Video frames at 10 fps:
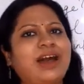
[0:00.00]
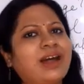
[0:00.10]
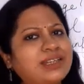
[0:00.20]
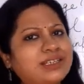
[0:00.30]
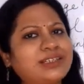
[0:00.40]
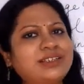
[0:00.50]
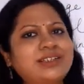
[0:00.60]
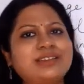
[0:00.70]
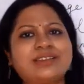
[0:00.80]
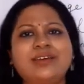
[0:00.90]

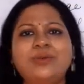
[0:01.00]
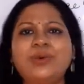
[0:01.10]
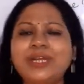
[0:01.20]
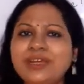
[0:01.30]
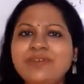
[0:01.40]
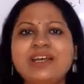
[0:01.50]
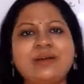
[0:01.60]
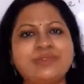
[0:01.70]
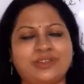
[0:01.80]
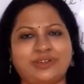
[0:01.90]
articles, whatever
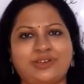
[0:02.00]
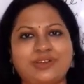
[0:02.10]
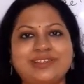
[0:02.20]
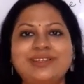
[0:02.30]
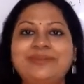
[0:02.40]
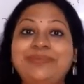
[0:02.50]
comes across.